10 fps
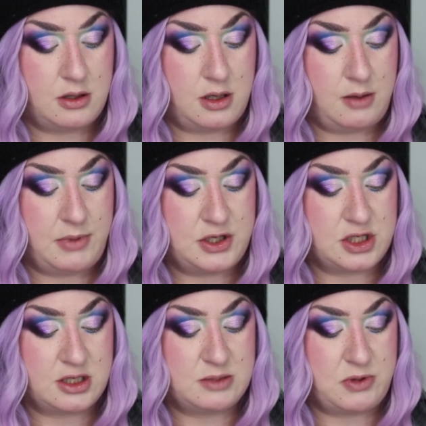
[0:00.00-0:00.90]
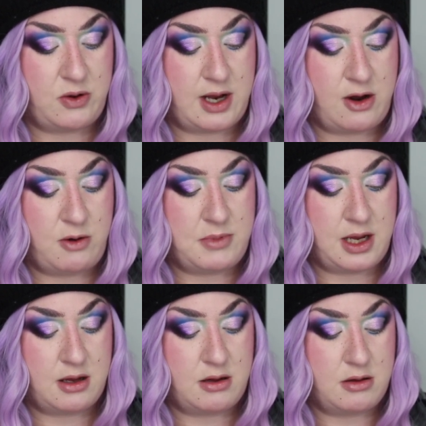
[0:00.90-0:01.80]
a bunch explode out at
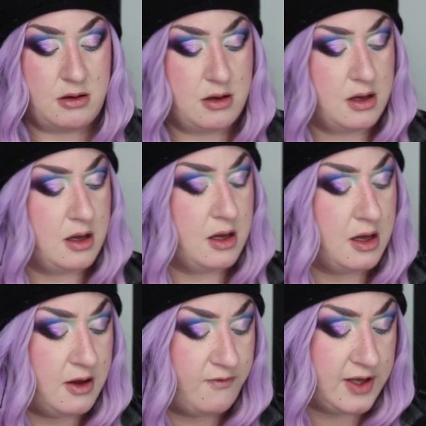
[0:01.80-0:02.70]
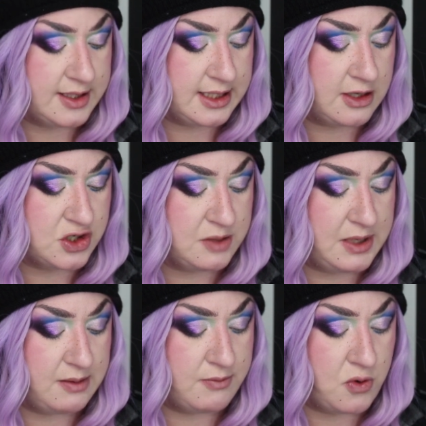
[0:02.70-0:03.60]
me. Feels like there should
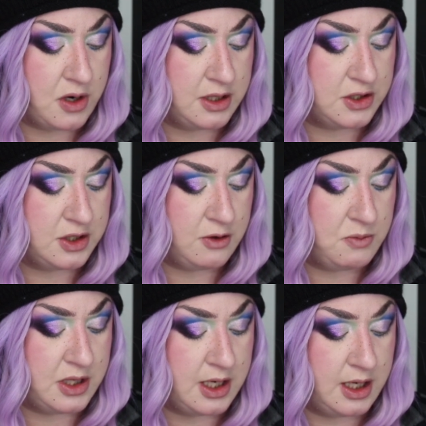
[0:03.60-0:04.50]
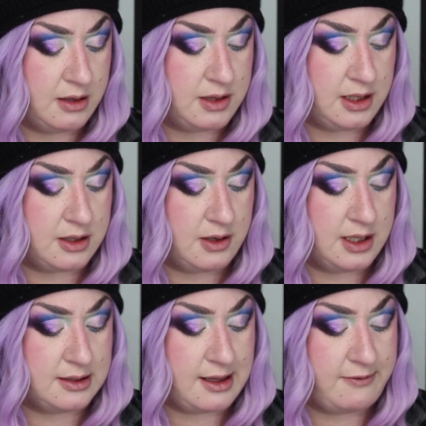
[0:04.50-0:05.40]
be more in the tube than I think there
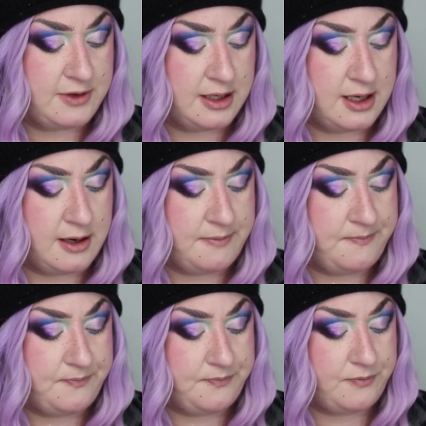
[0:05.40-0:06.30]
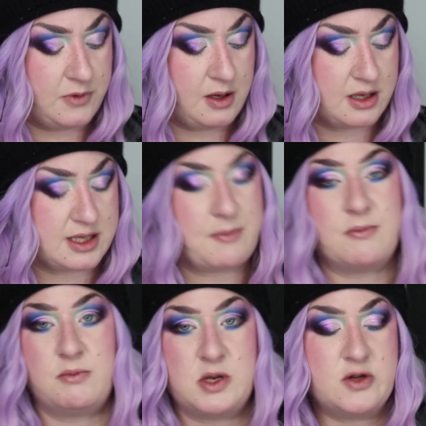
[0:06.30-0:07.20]
is left in there. So
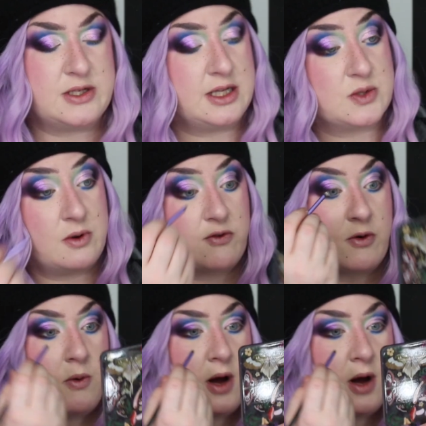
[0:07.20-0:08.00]
I've been using this one for a